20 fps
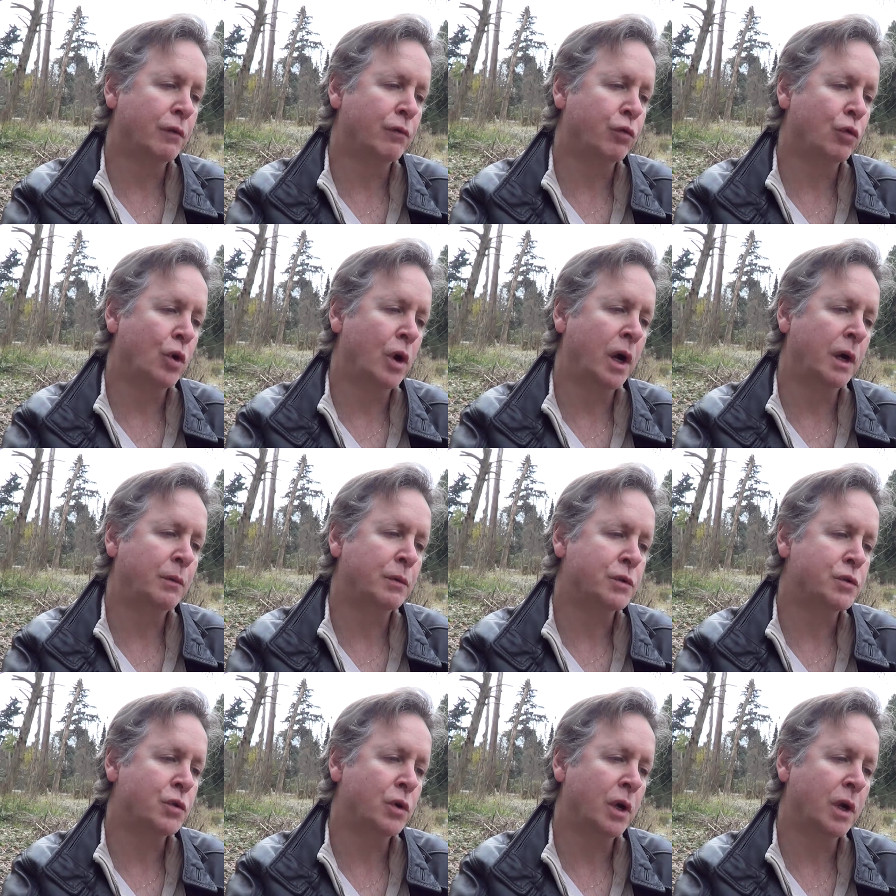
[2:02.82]
if Ryan
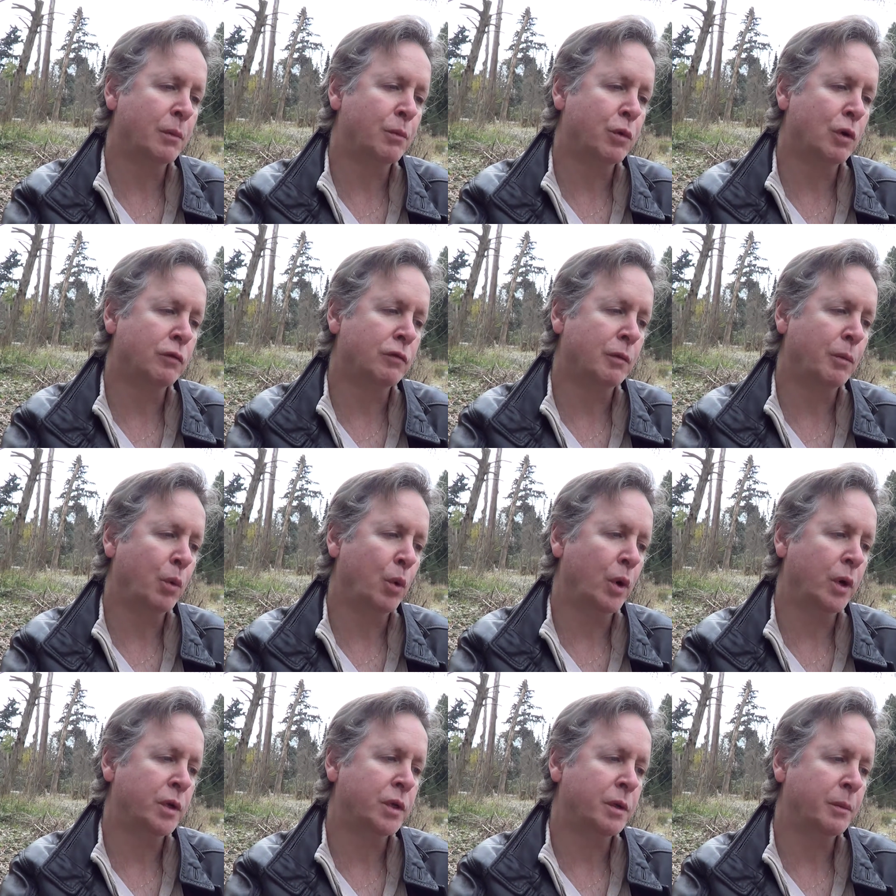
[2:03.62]
was trying to prove a
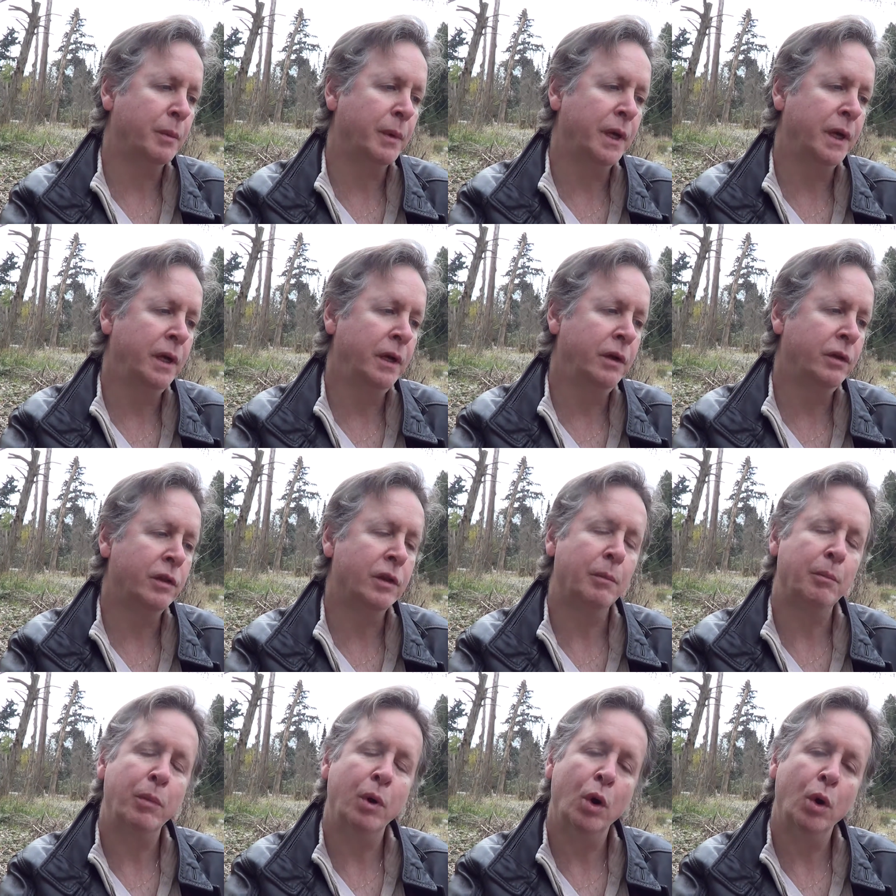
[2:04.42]
point to me, the
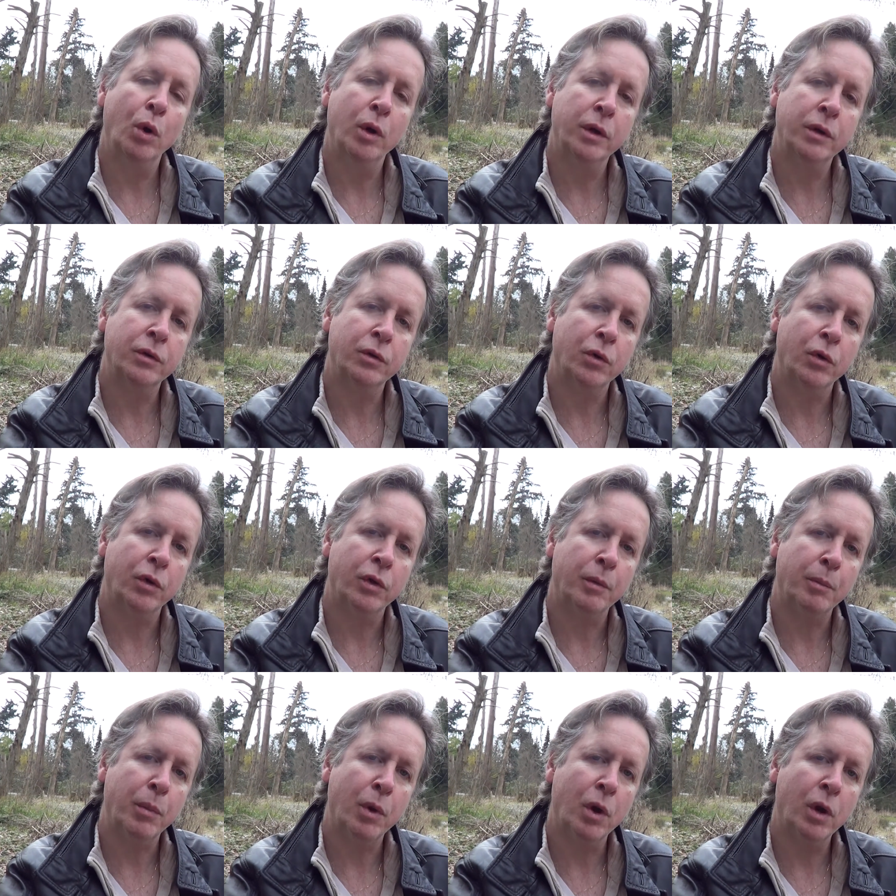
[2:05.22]
poet, or
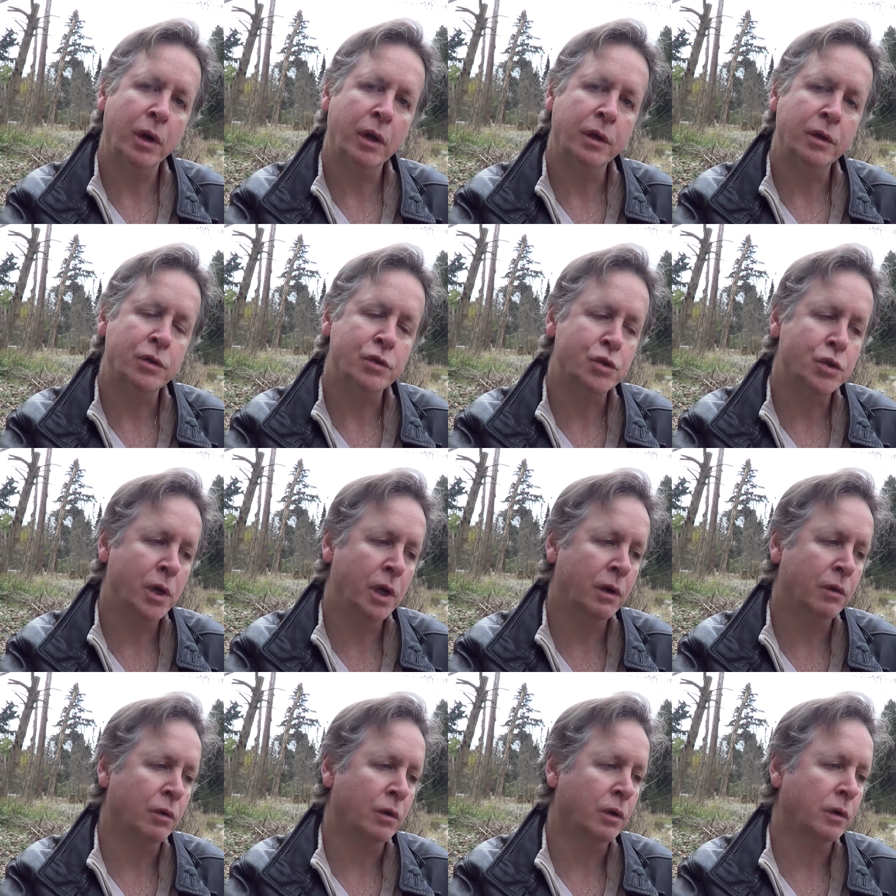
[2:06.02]
the party in
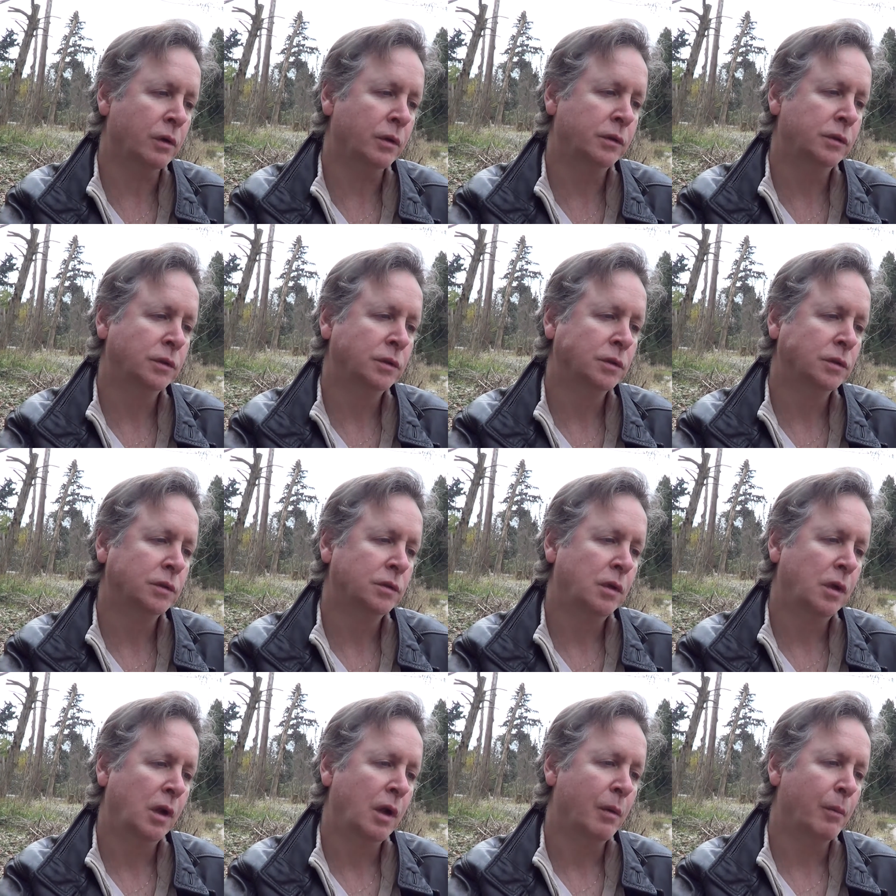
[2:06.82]
general,
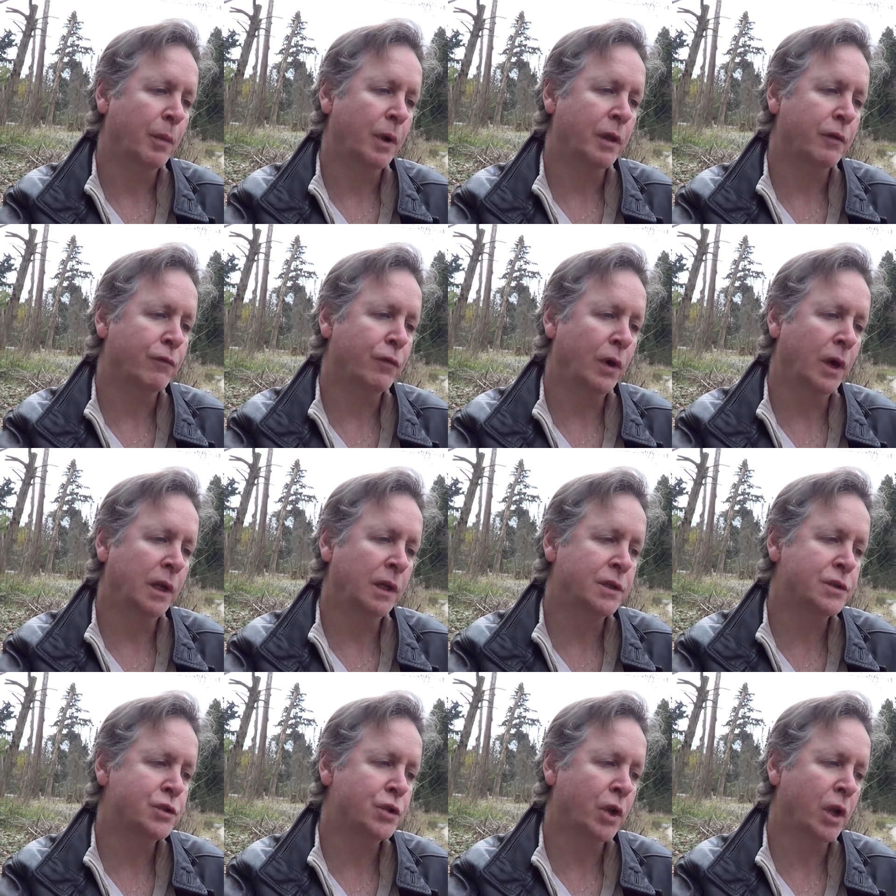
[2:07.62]
but he finally
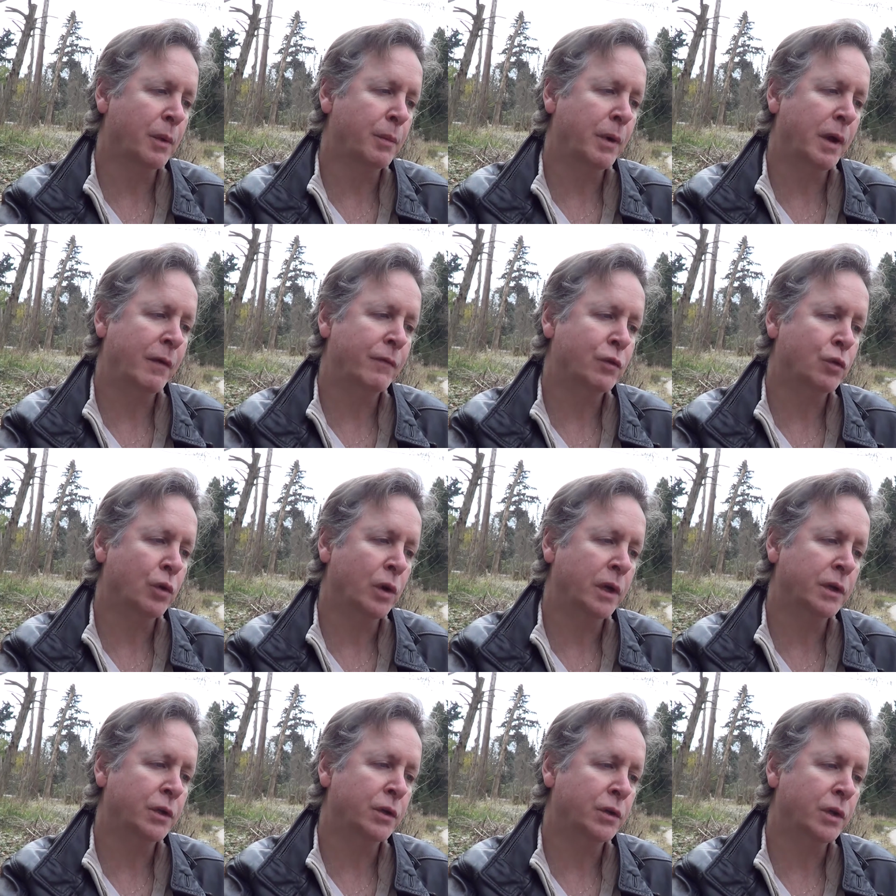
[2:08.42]
stood up after
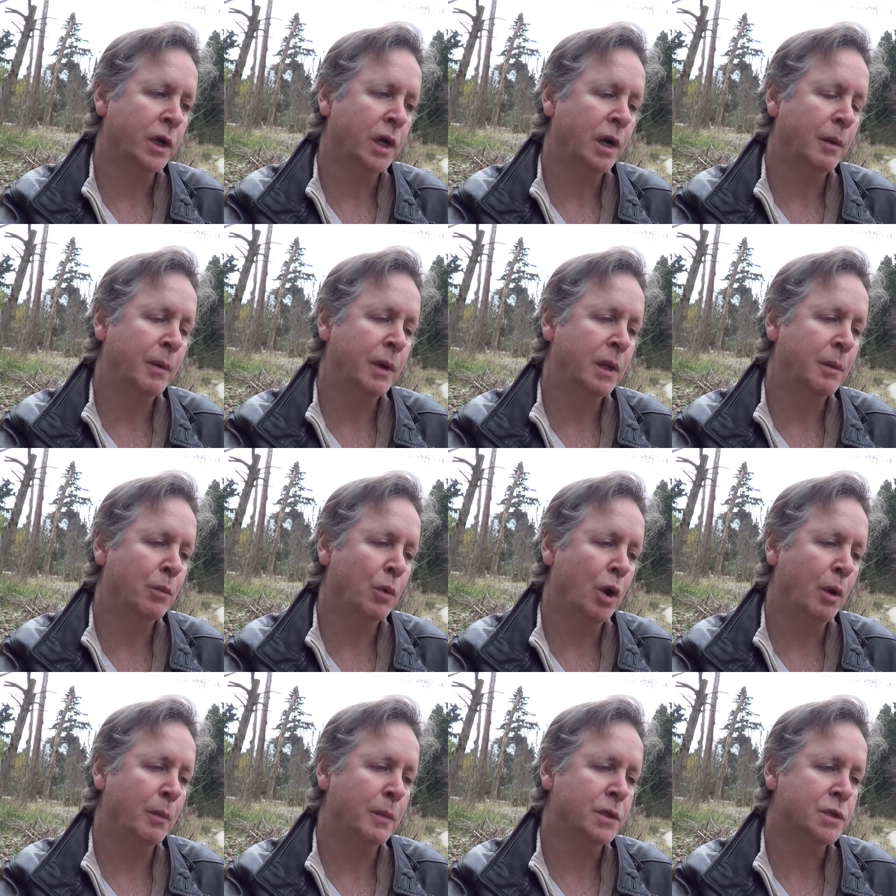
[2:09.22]
I don't know how many
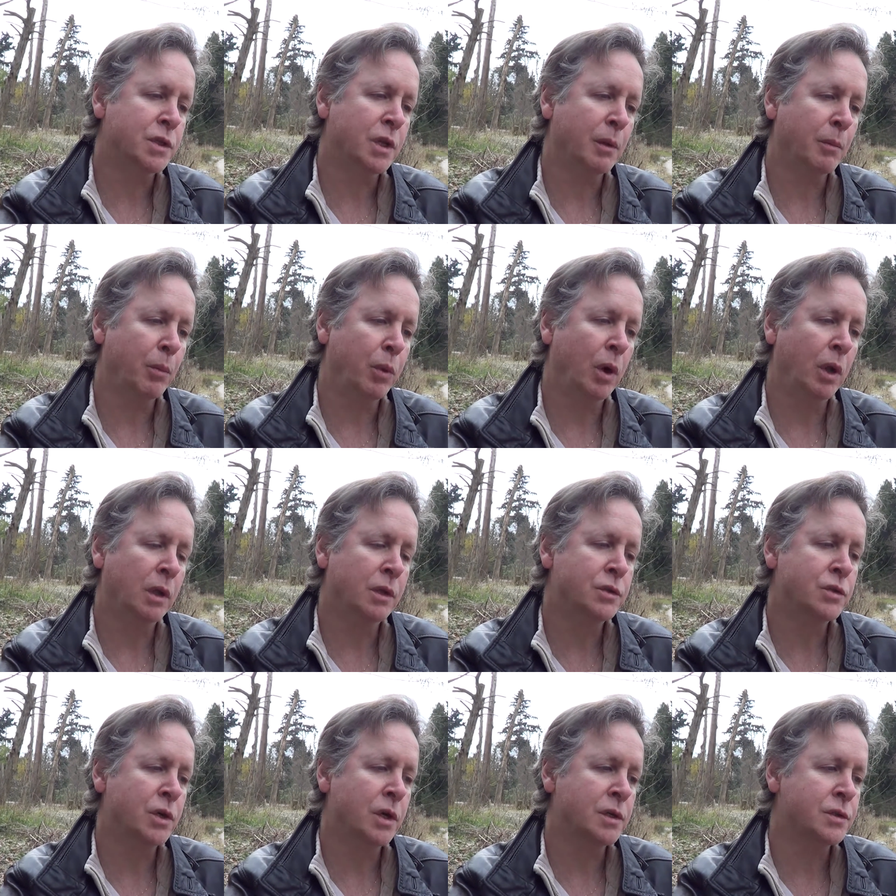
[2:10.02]
moments and
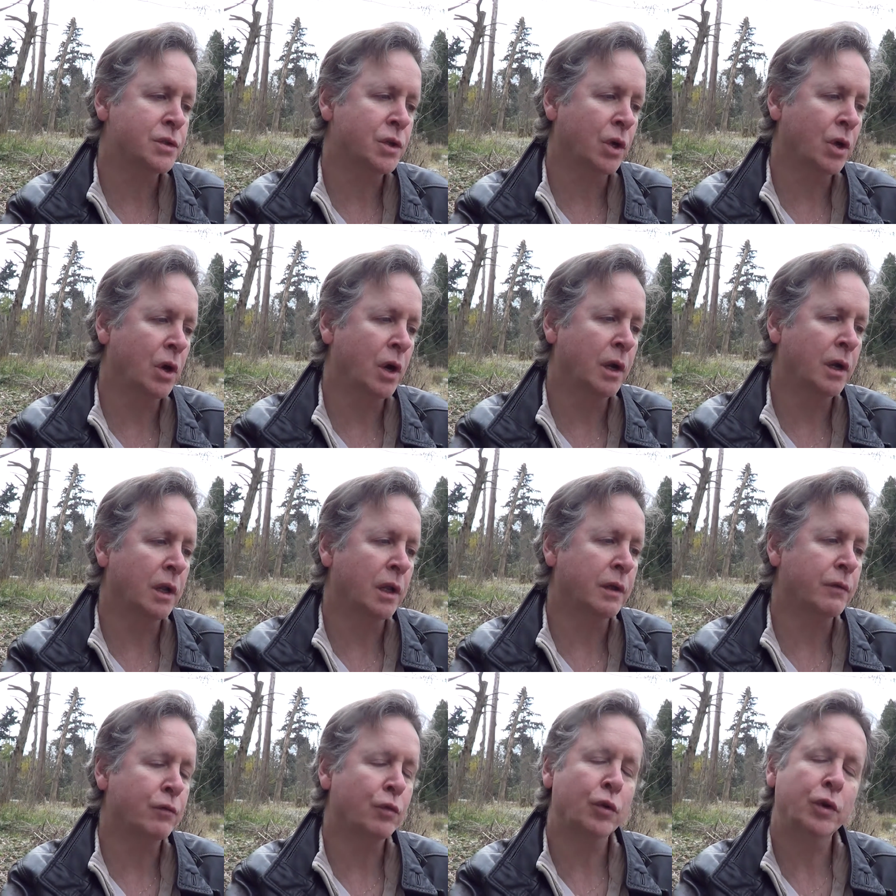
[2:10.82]
apologized to
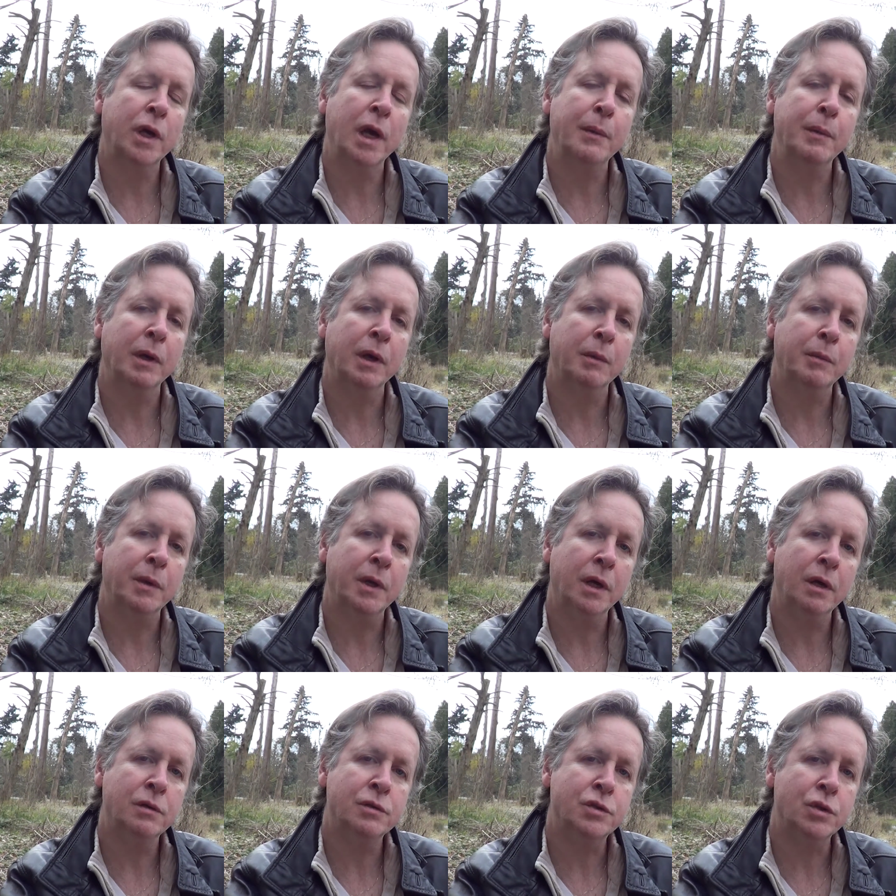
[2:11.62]
Connolly for keeping him
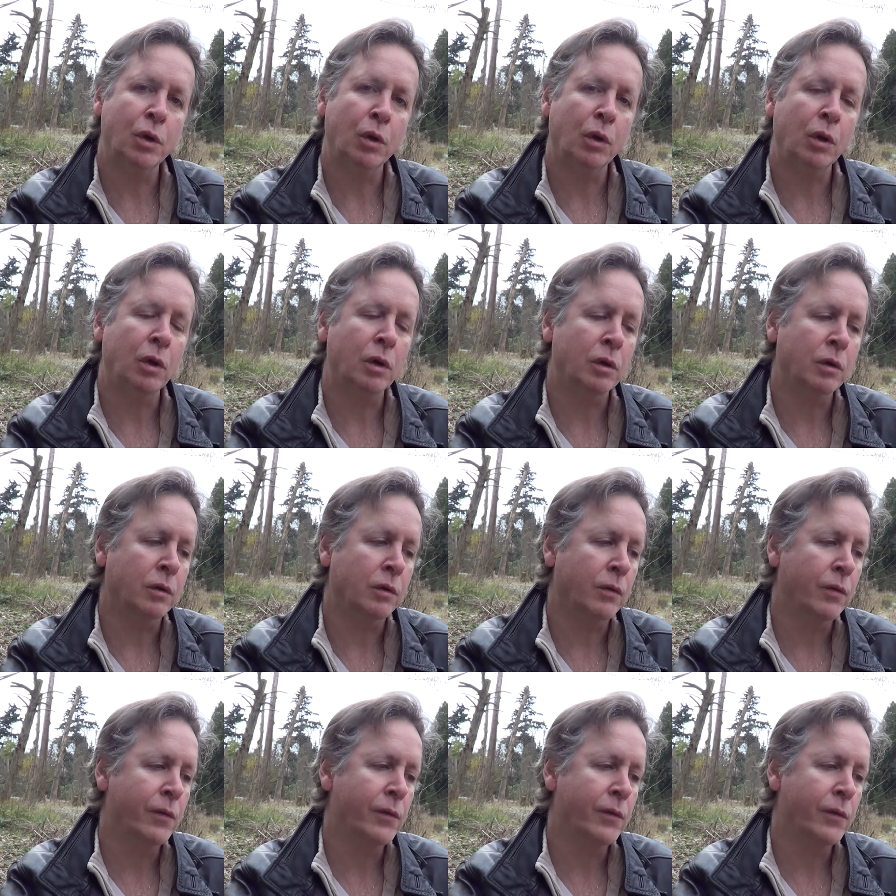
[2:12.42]
down so long.